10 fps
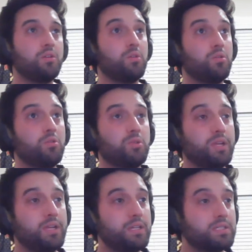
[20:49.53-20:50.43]
who
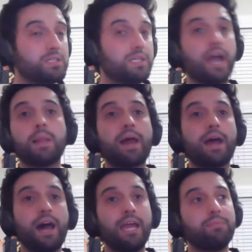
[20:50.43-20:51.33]
is got a lot
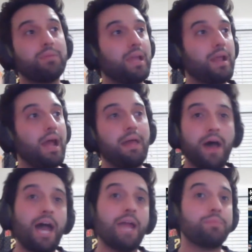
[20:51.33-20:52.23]
of hype.
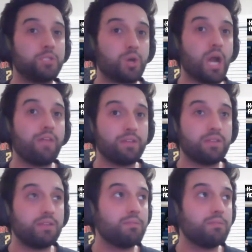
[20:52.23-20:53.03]
The hype is driving